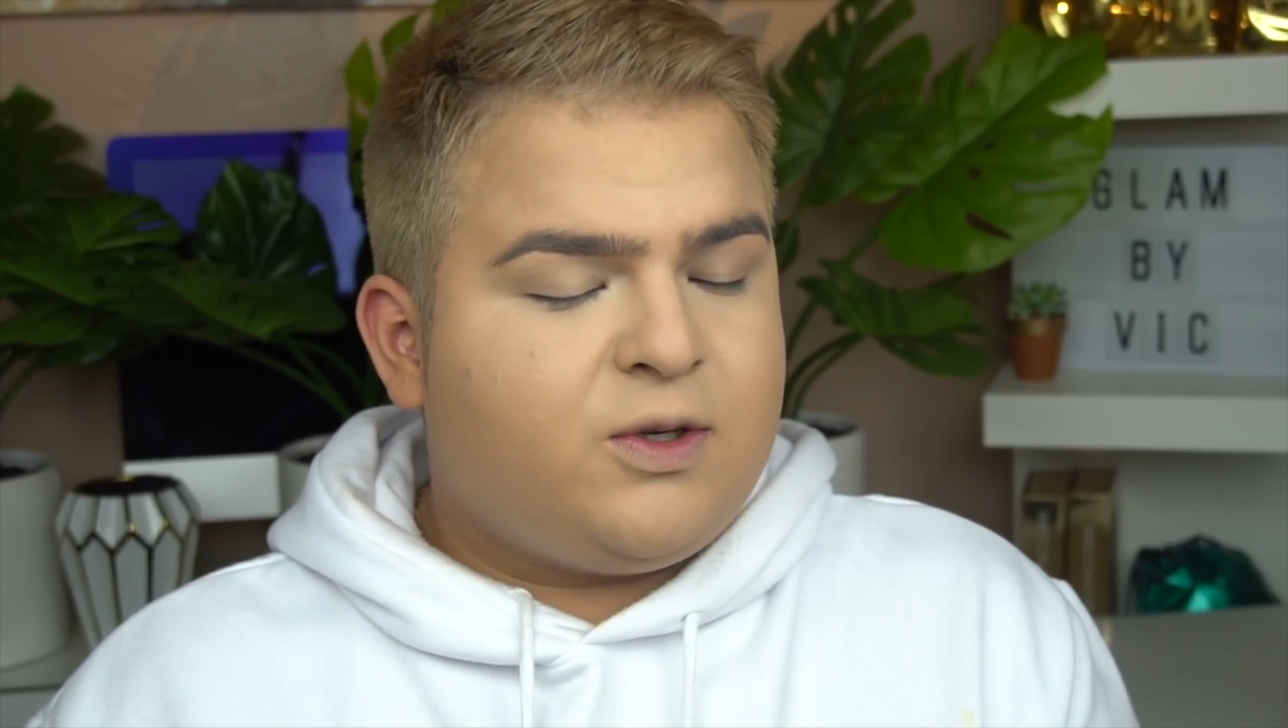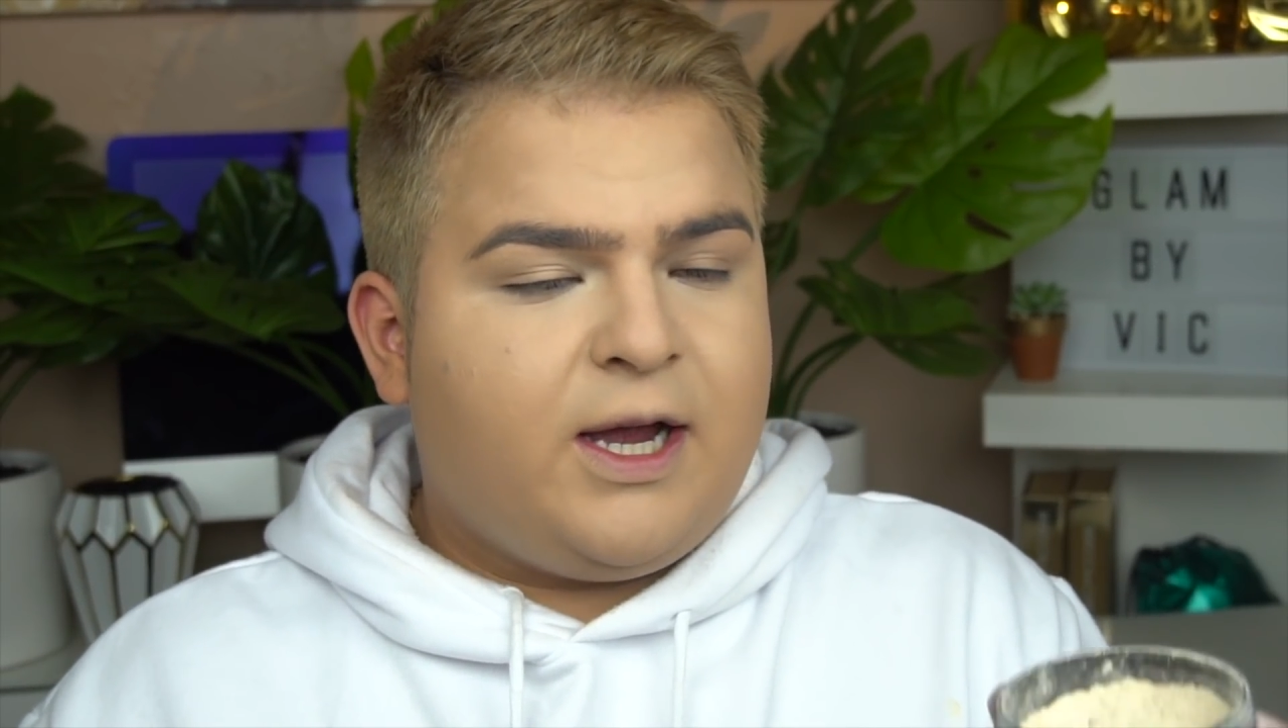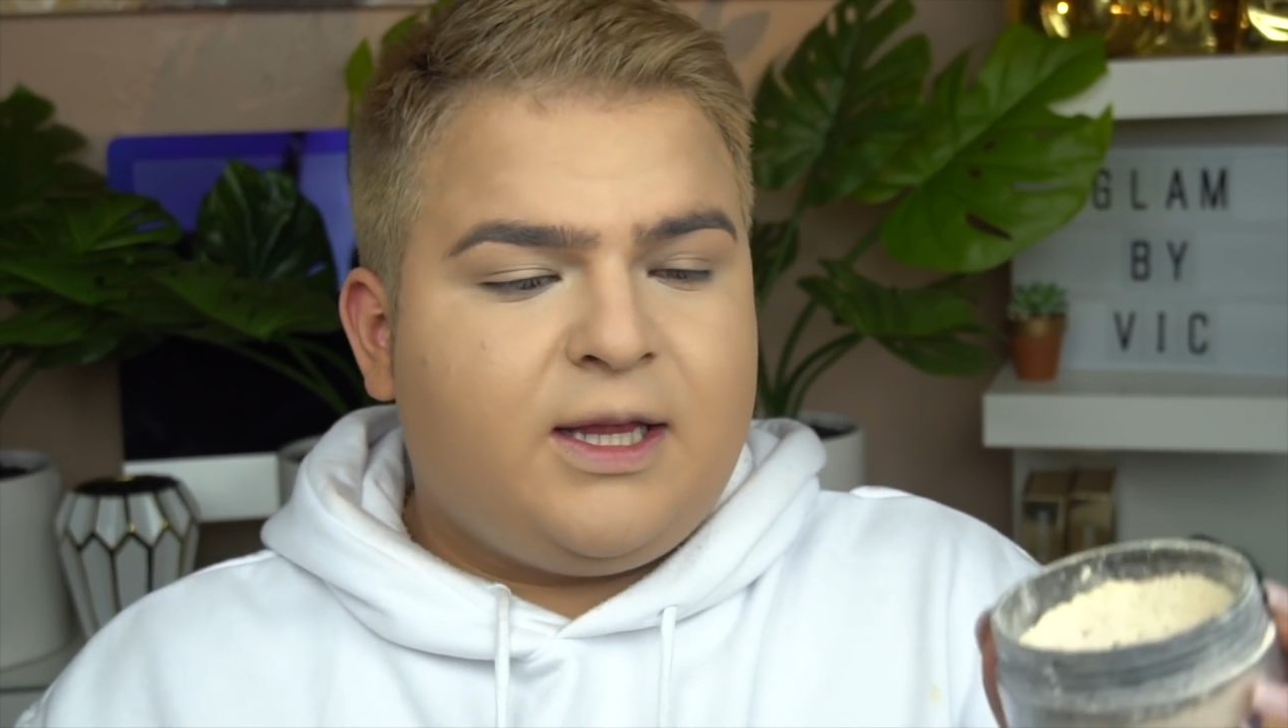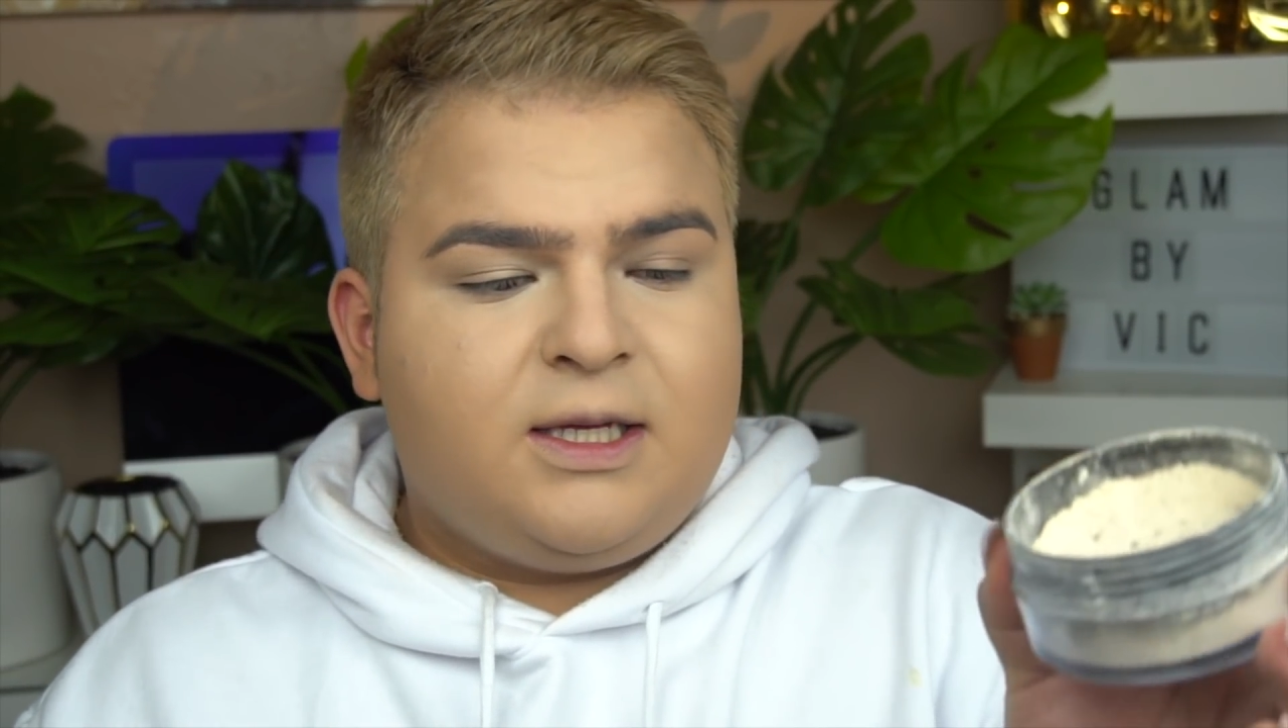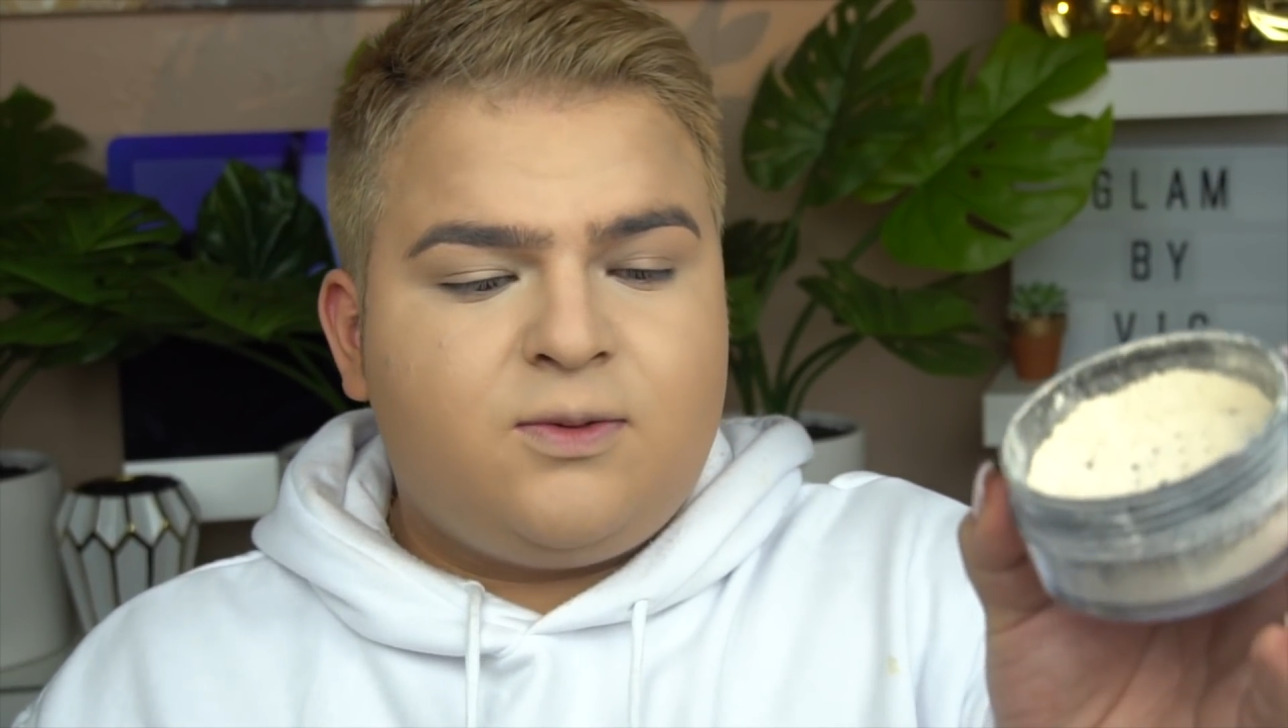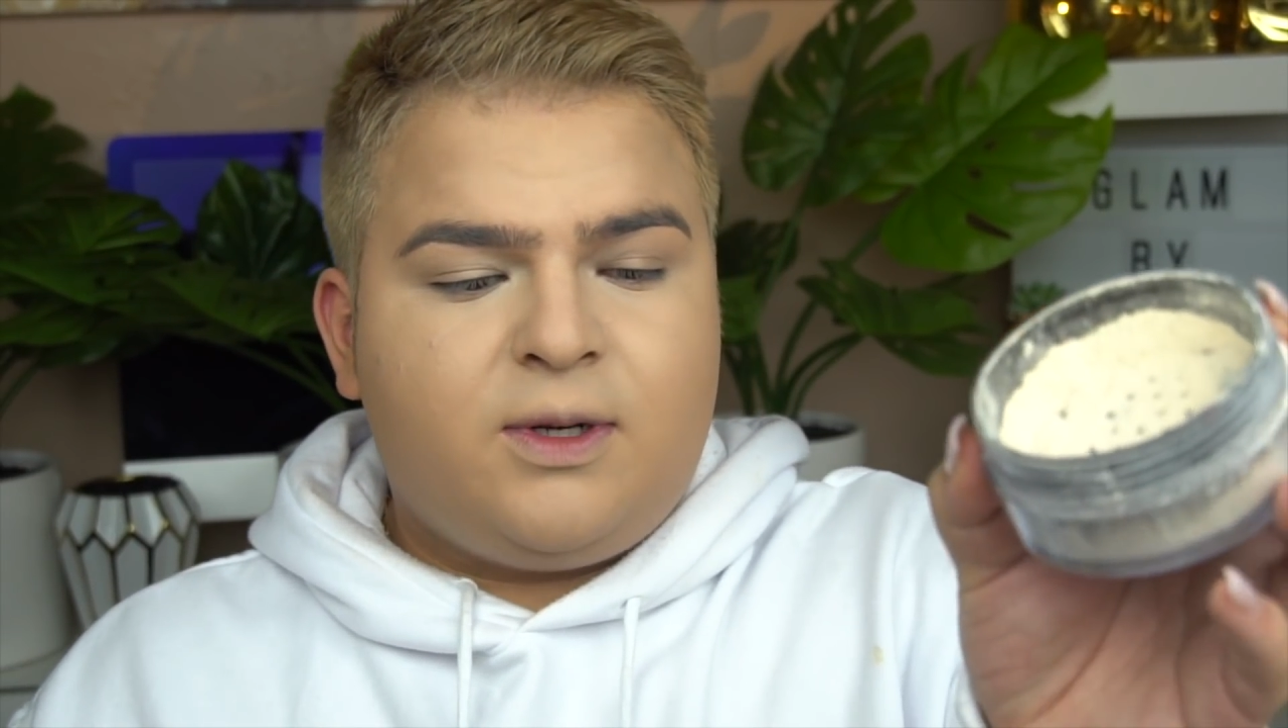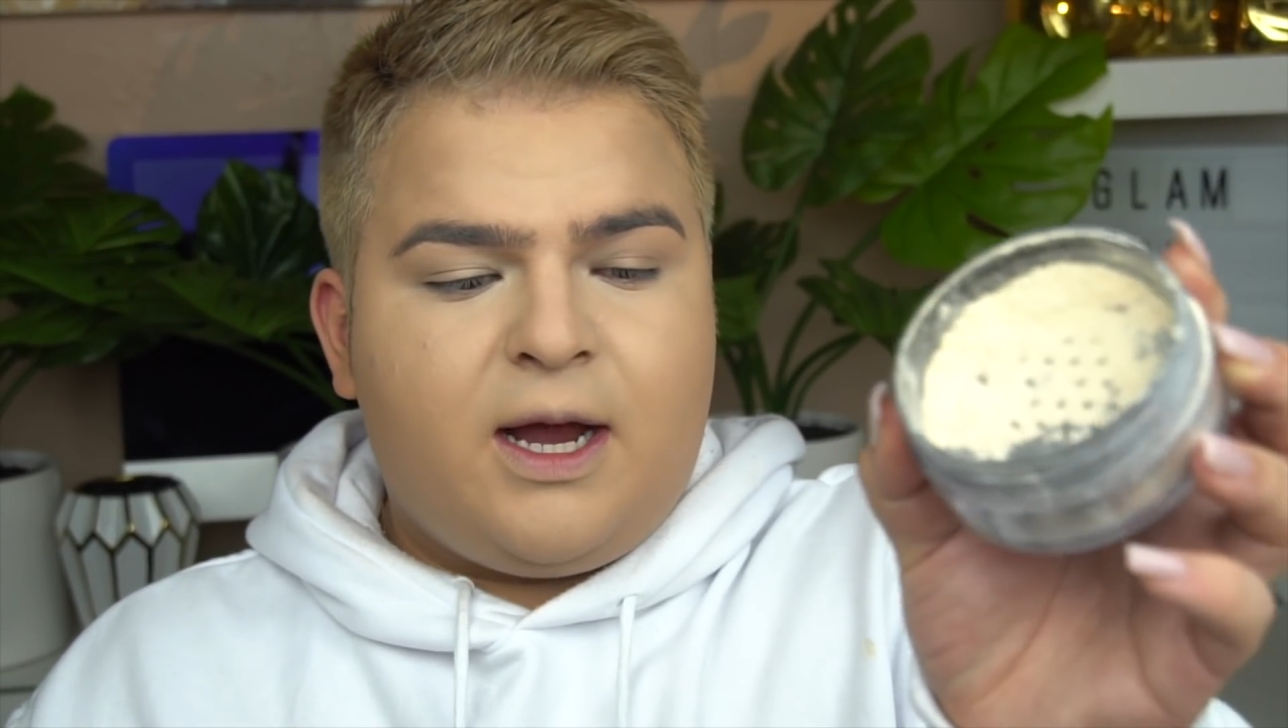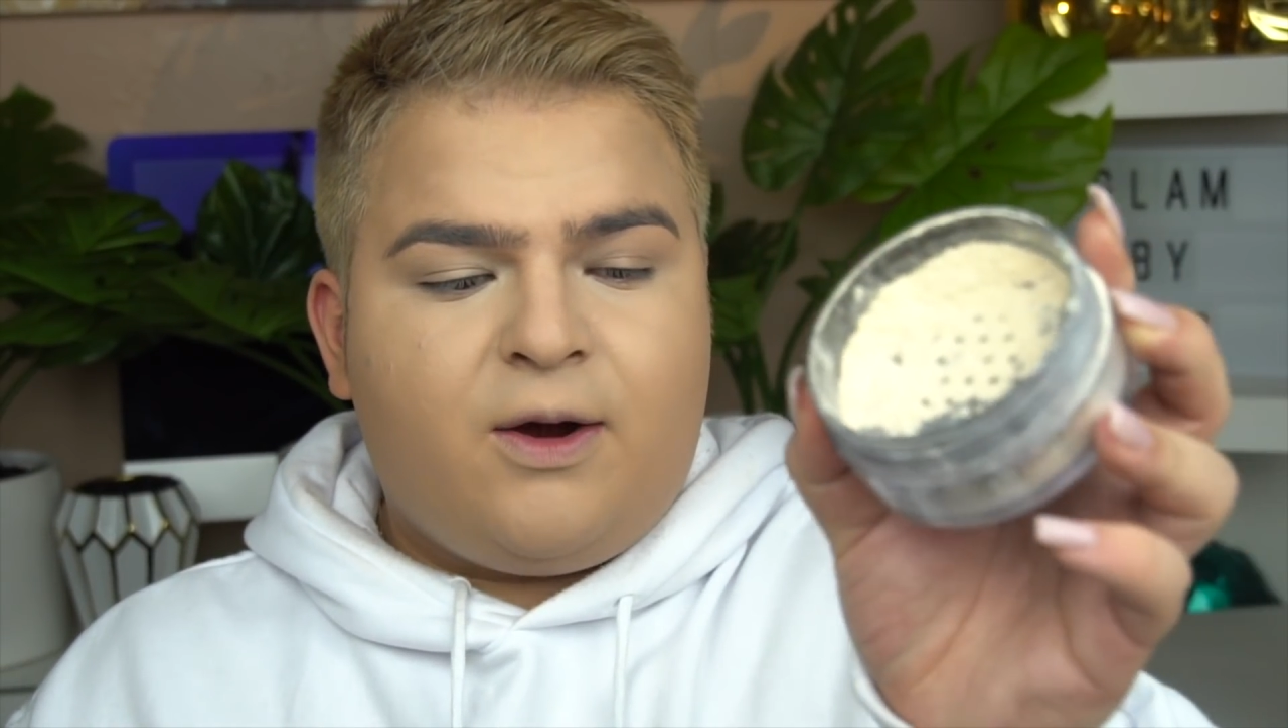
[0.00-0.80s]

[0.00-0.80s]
to try this one.